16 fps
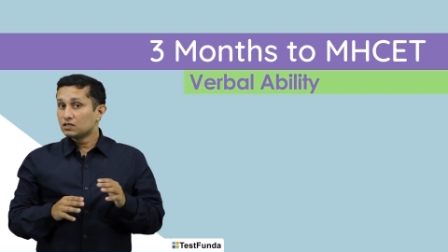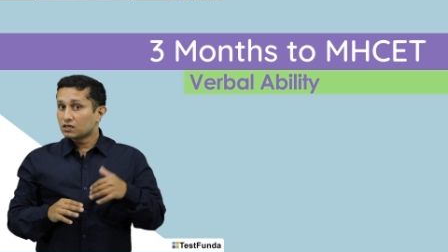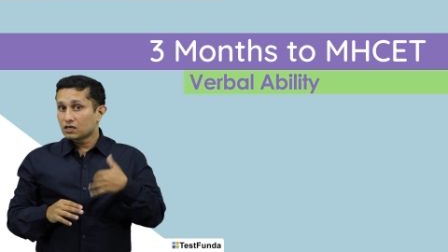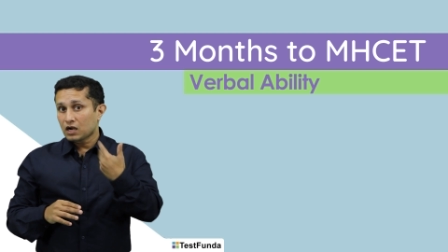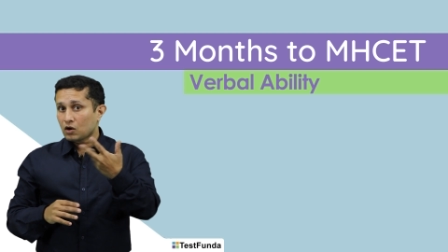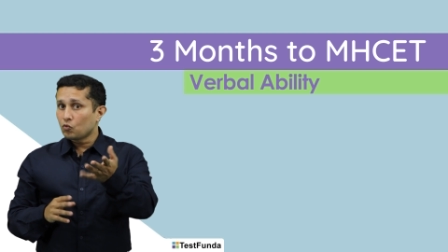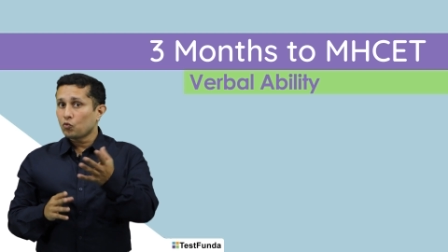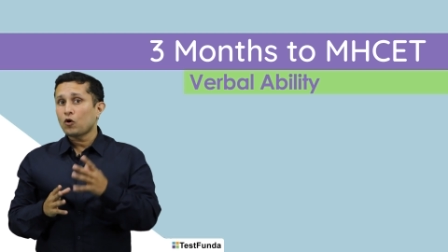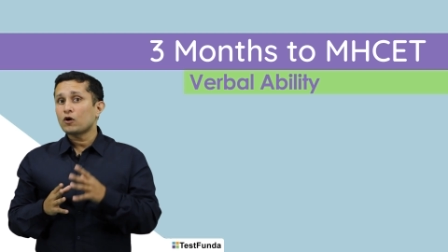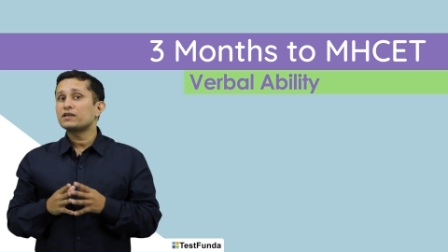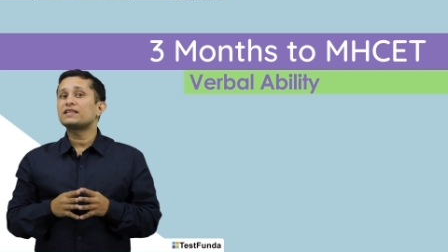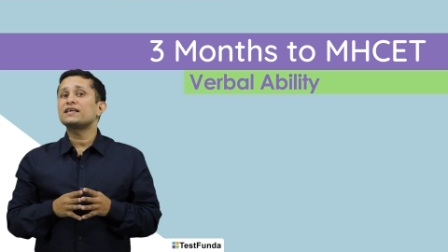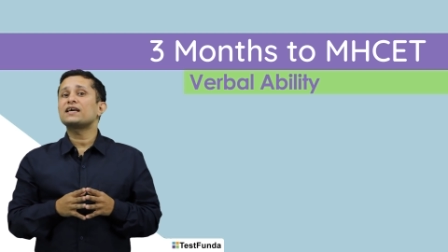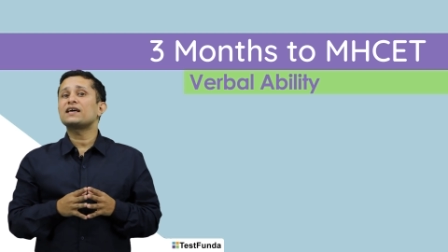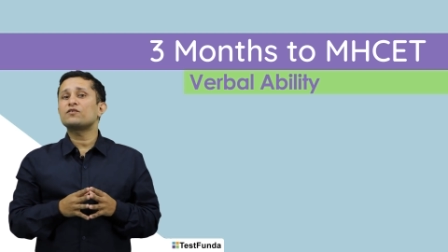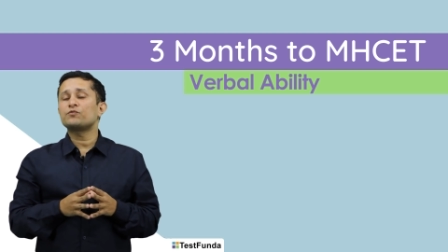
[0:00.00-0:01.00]
Now
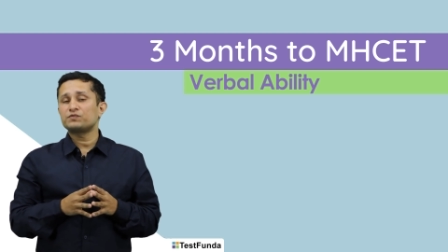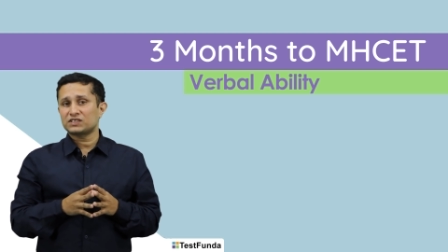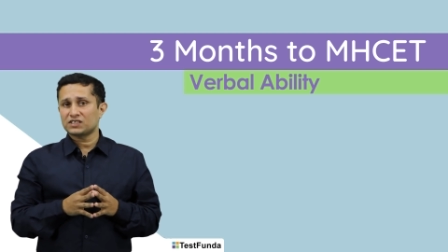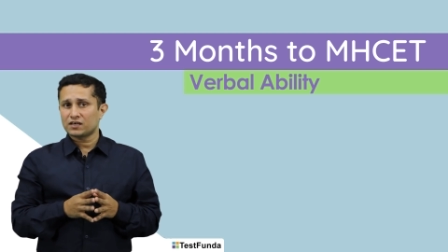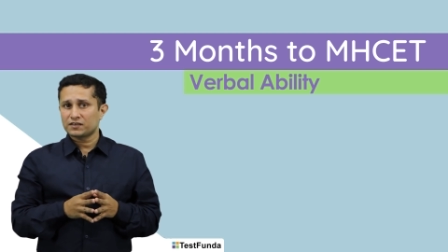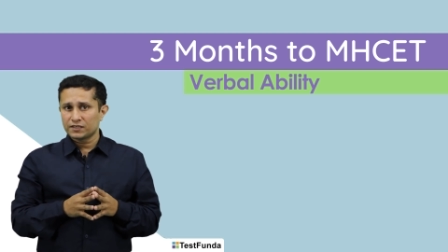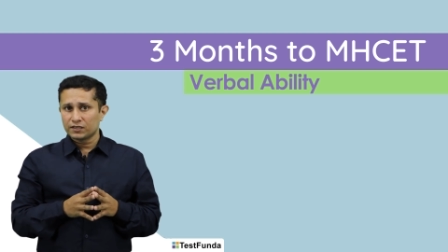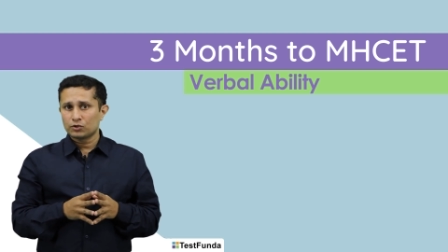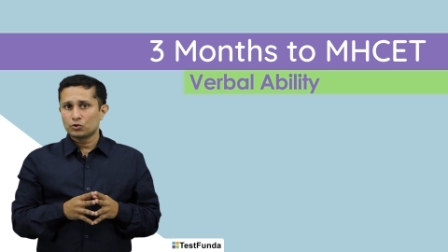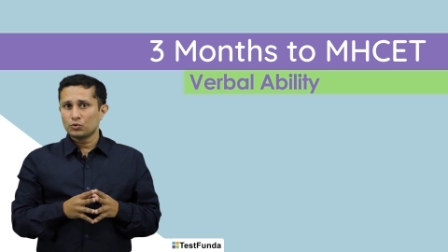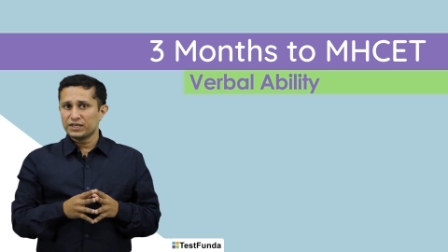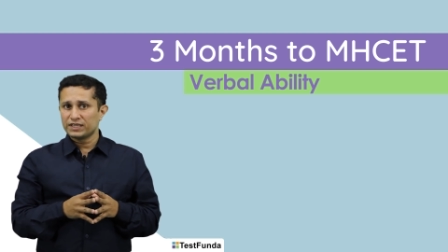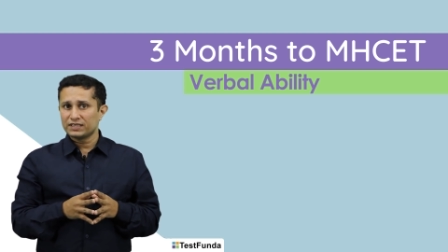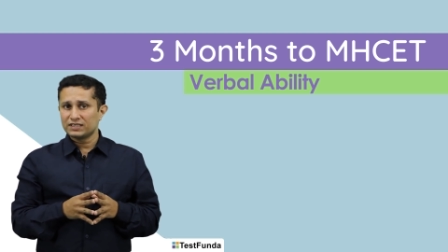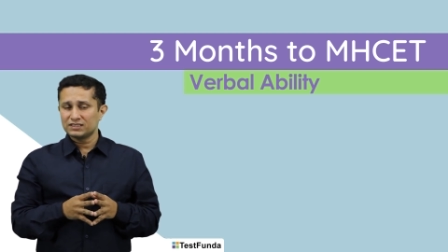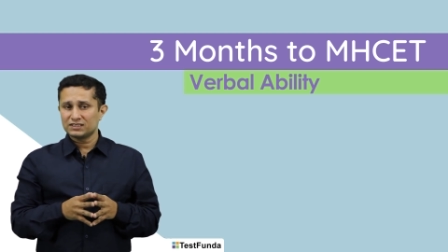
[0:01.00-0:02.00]
what they have started
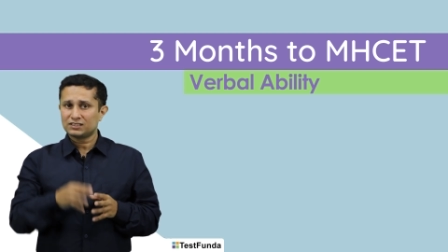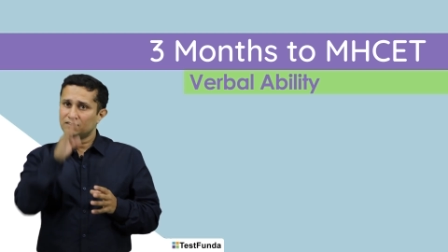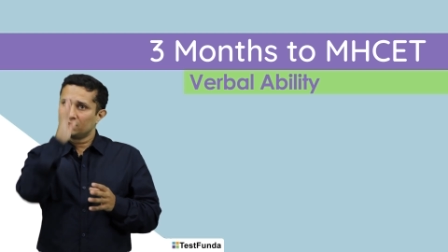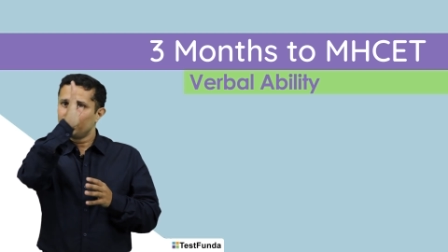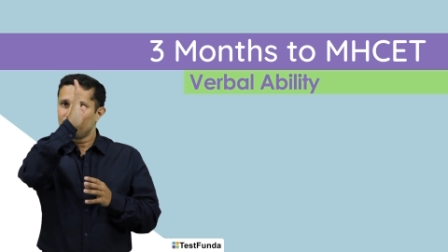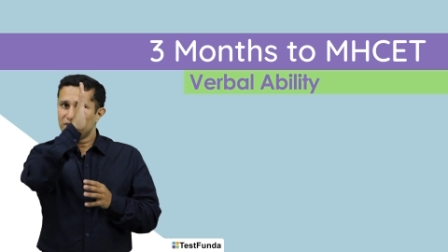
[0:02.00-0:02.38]
doing is,